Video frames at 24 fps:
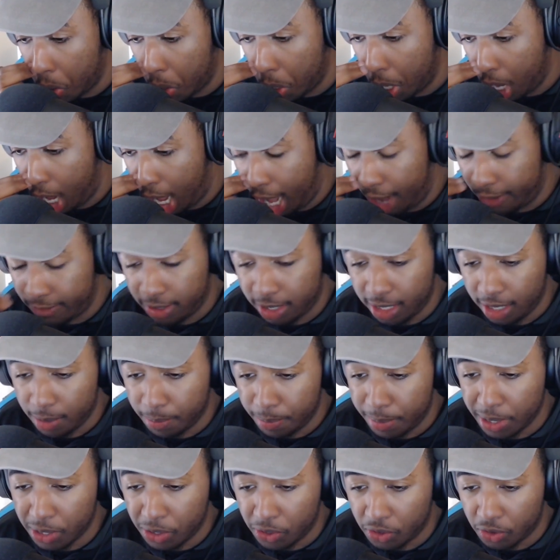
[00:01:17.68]
obviously the
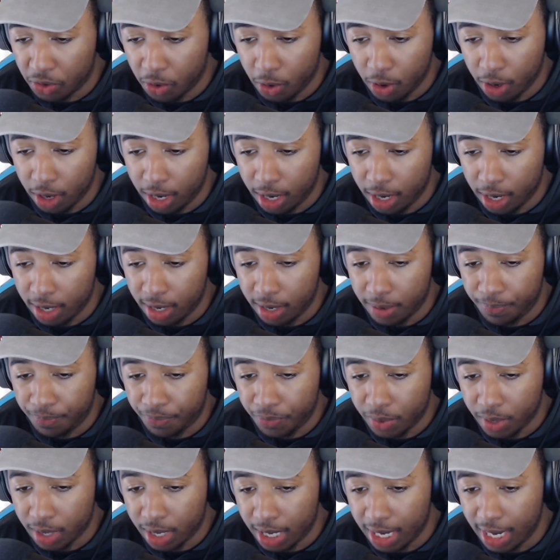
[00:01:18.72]
big story,
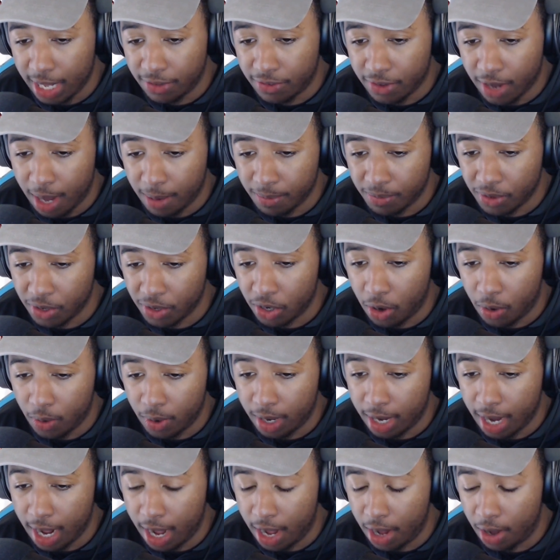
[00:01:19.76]
Klay Thompson going
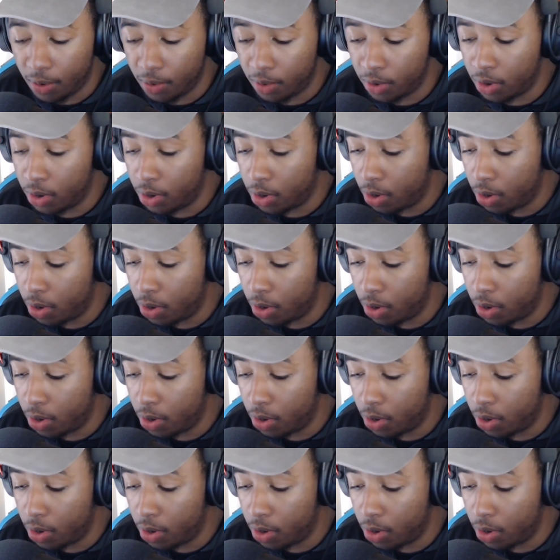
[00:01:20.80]
down